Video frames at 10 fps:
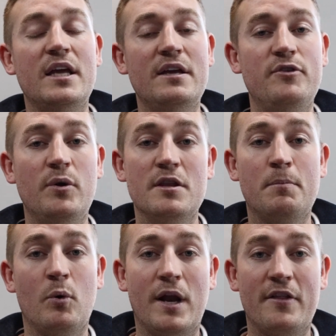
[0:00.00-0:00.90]
If you hit the
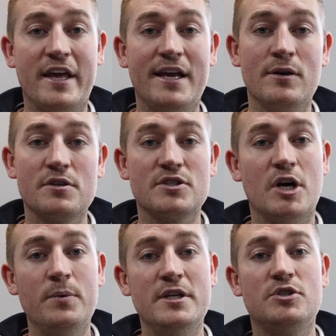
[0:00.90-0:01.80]
ball at the heel of the
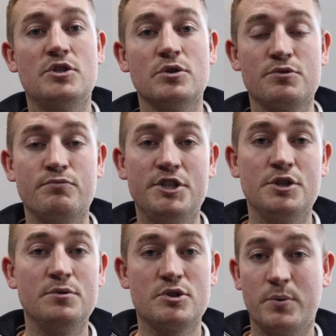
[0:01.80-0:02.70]
toe, it does
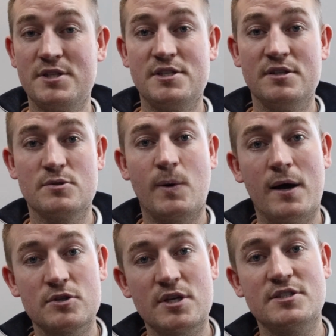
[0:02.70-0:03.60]
reduce twisting as
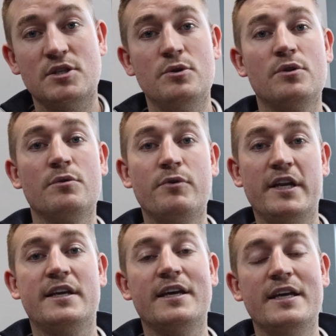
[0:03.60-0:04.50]
well. So that's another
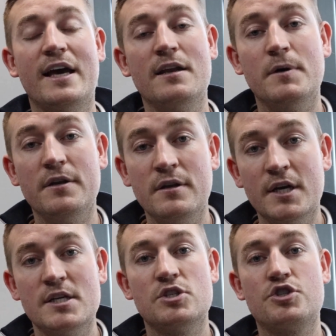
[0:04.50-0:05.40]
really key element
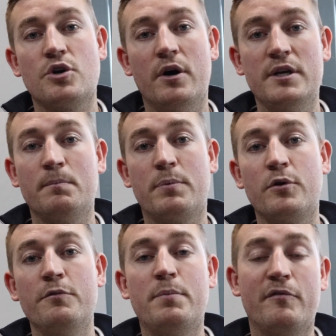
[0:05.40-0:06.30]
to try and improve